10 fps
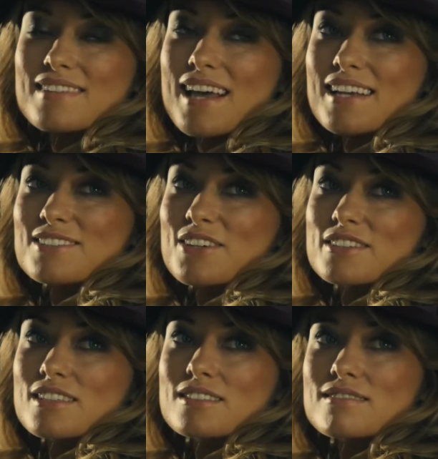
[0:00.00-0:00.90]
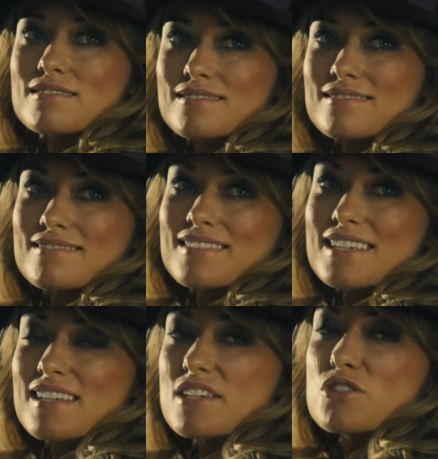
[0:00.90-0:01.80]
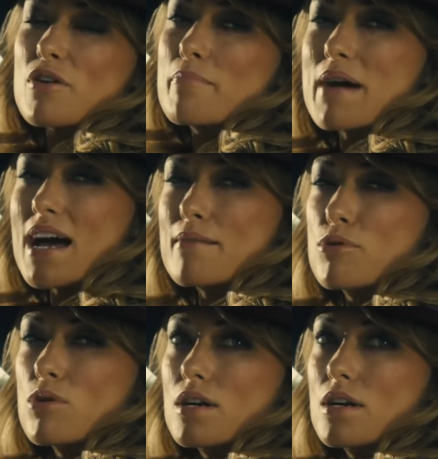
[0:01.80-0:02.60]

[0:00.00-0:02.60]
plane that you set up with another person.